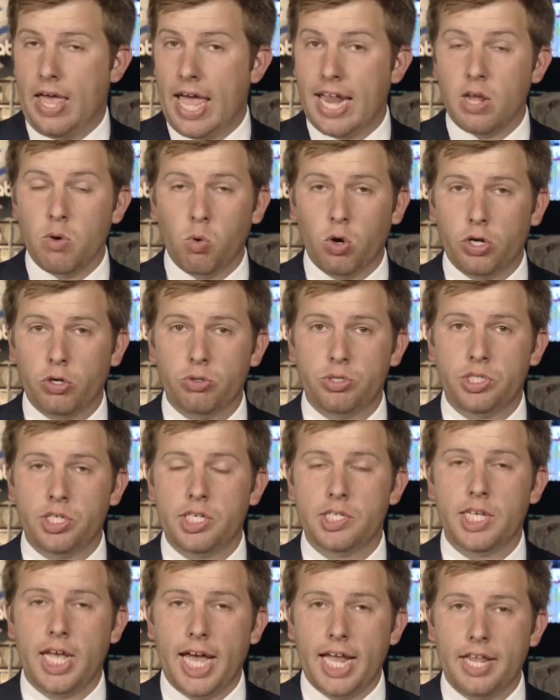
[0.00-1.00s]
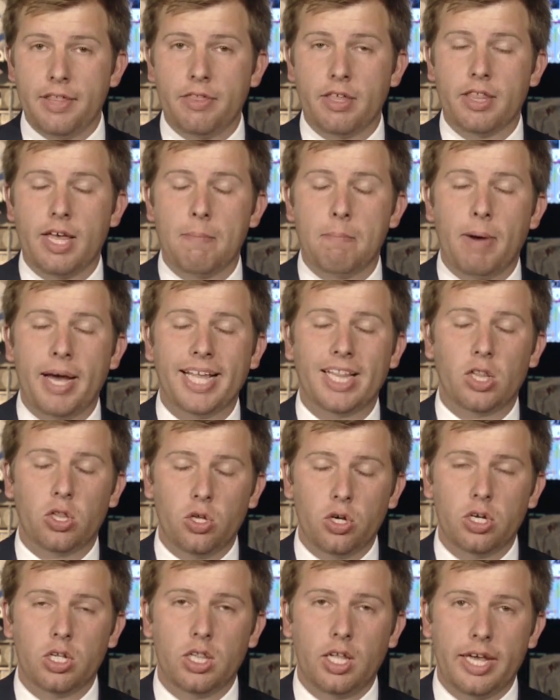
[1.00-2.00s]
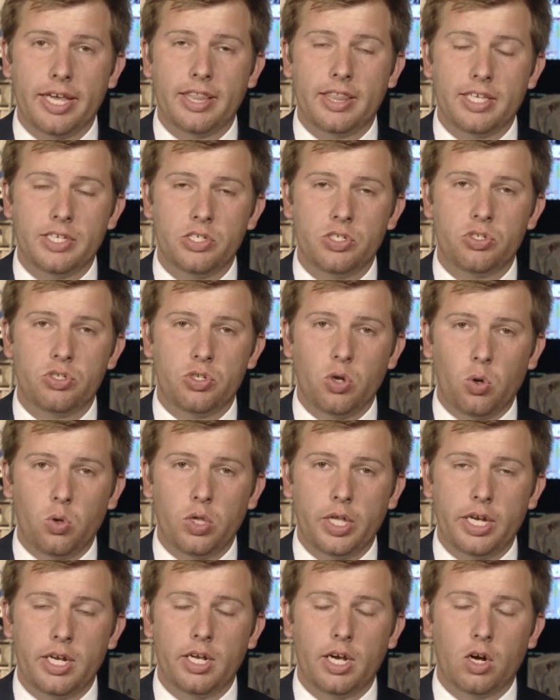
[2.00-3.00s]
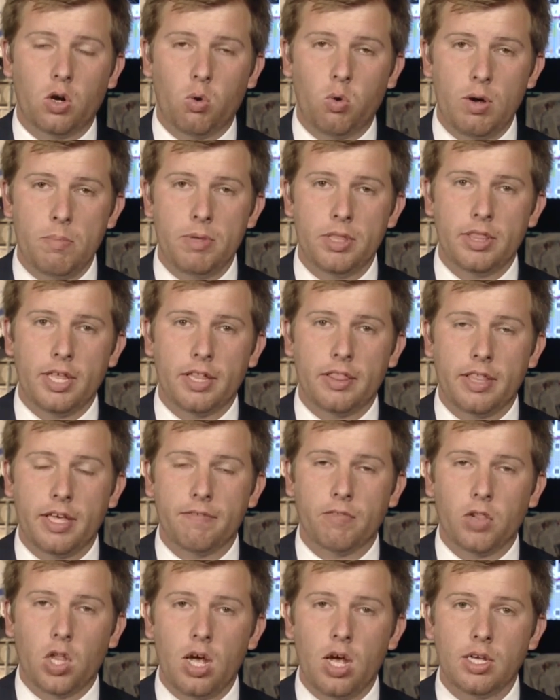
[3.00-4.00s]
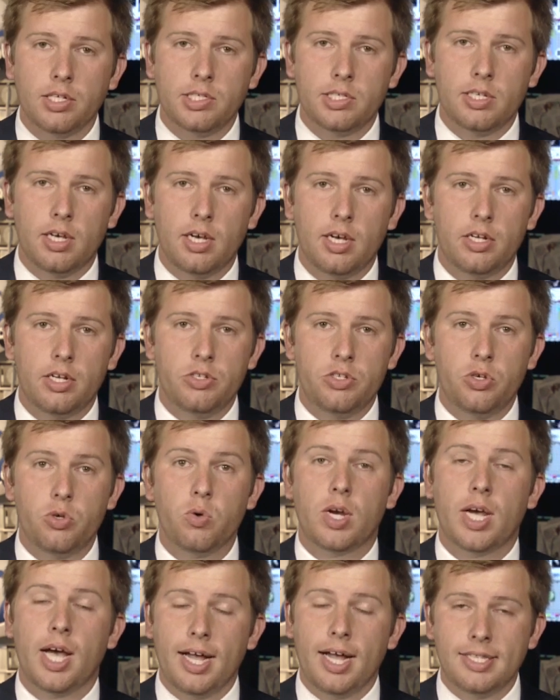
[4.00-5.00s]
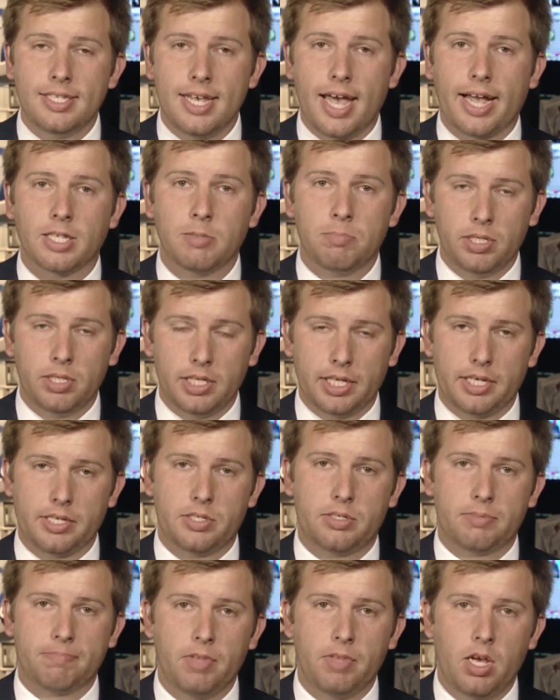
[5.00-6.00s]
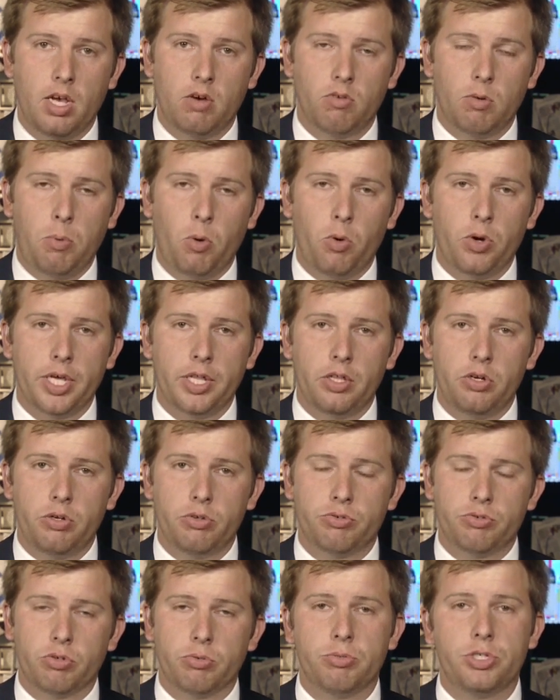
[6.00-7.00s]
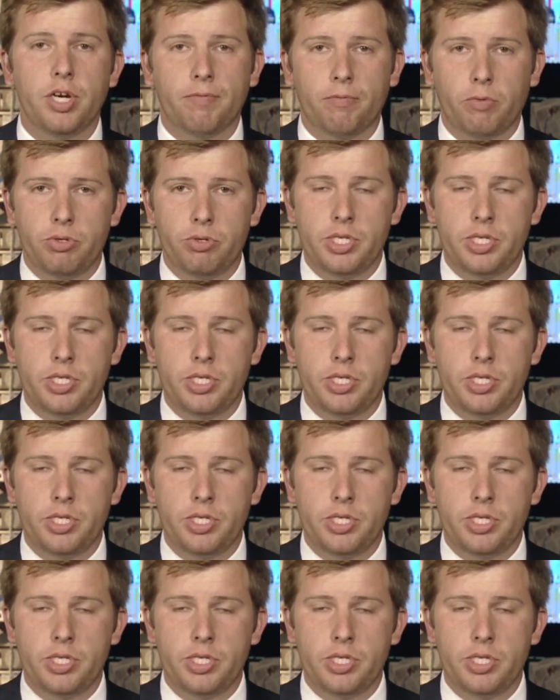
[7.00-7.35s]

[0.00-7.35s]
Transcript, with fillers: anyone who sees anything that might look like this stolen equipment that they've lost, to contact police. Reporting in the newsroom, Jeffrey